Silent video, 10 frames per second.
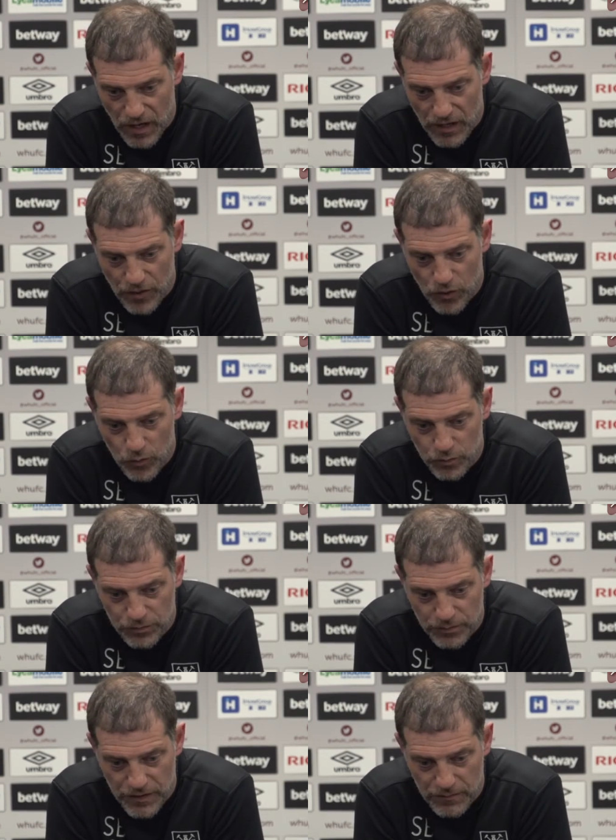I
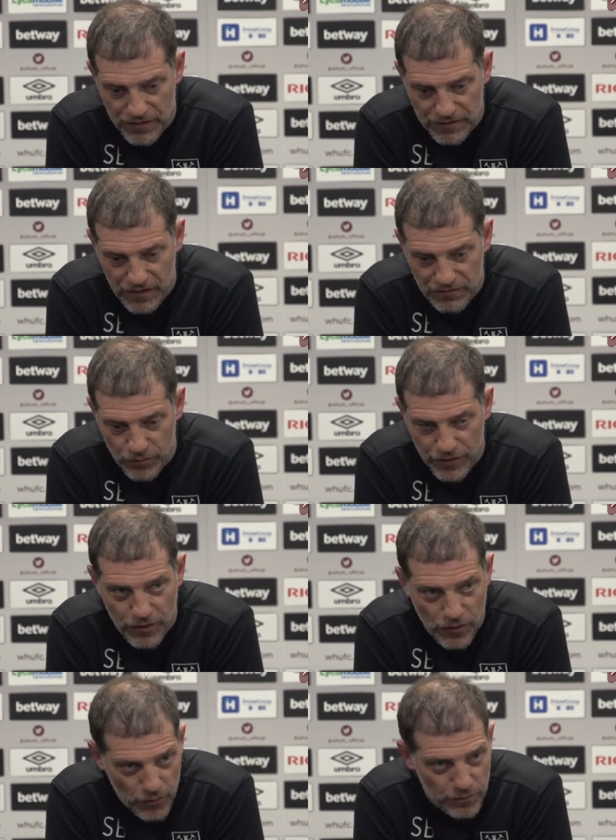hoped, me and my staff, we
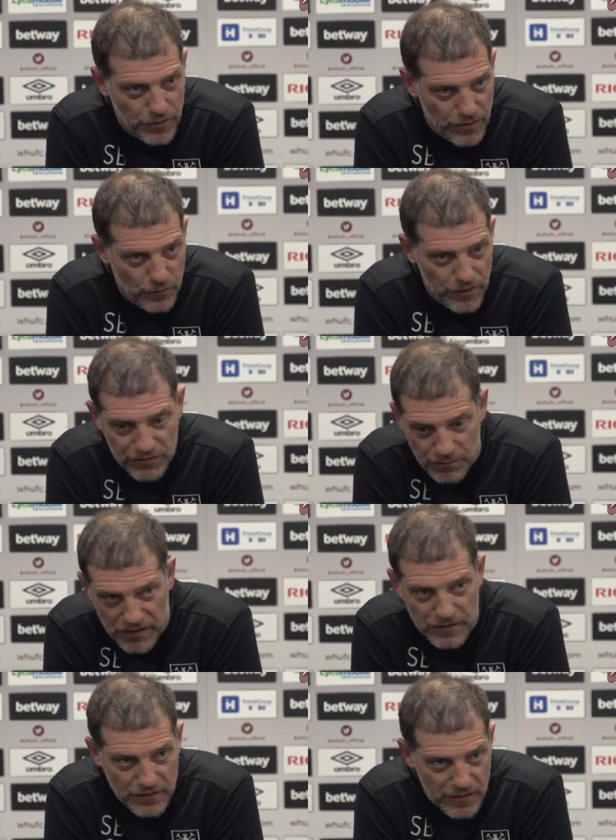hoped and we
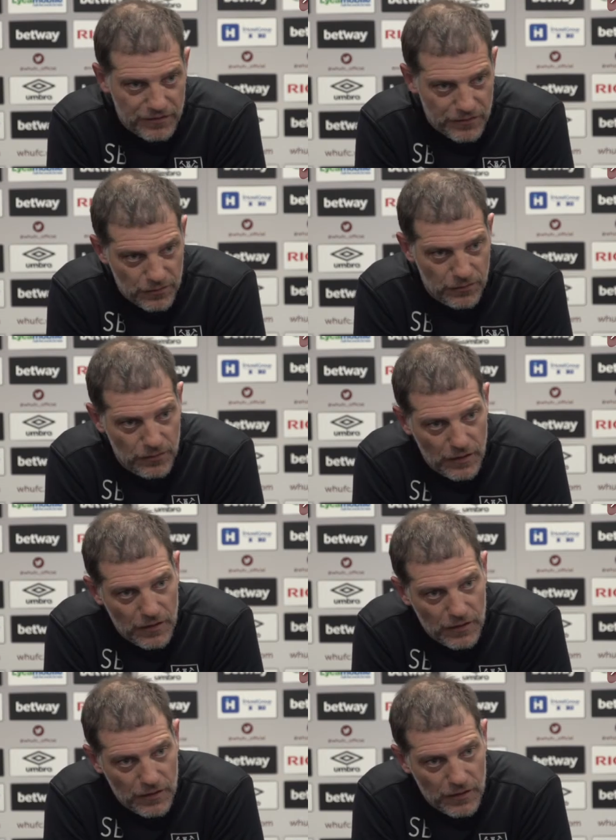expected us to